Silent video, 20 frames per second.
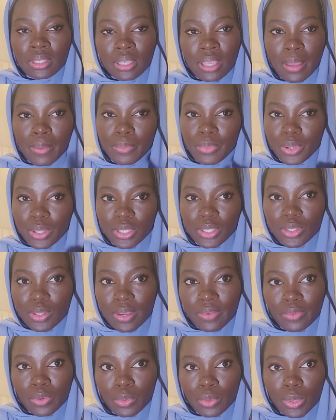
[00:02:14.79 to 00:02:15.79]
Yeah, I'm pretty
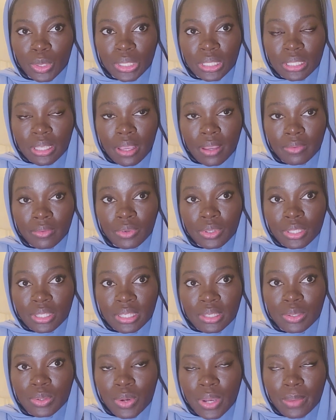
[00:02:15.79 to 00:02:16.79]
sure I've watched every
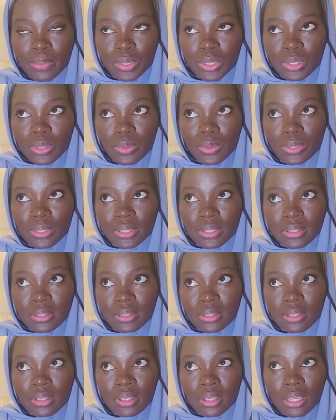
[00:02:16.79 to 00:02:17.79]
single episode,
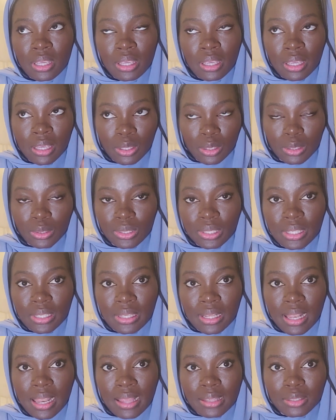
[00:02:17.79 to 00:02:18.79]
including
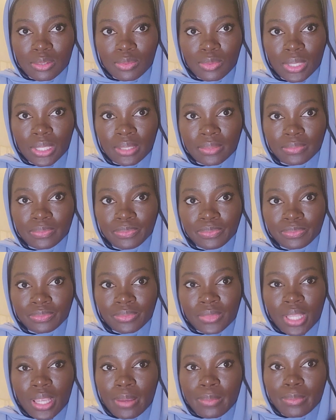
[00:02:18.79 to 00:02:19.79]
the last one.
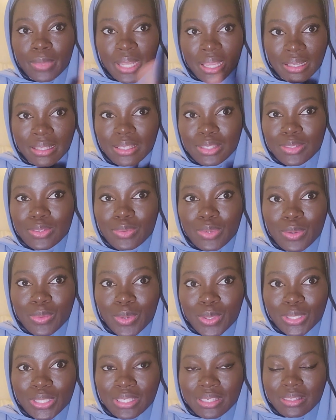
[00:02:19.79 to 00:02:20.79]
But I need to
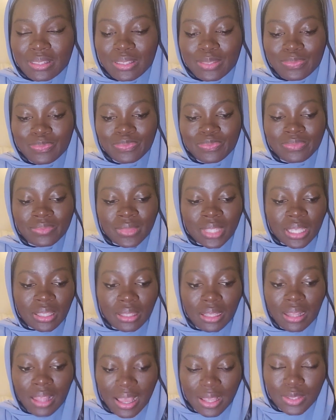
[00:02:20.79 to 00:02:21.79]
rewatch it,
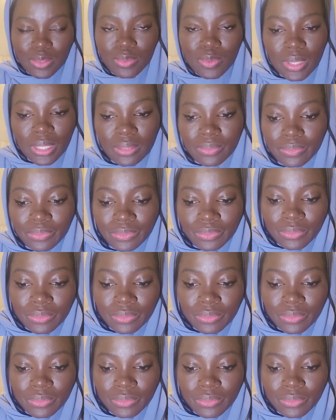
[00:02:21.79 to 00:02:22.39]
the last one.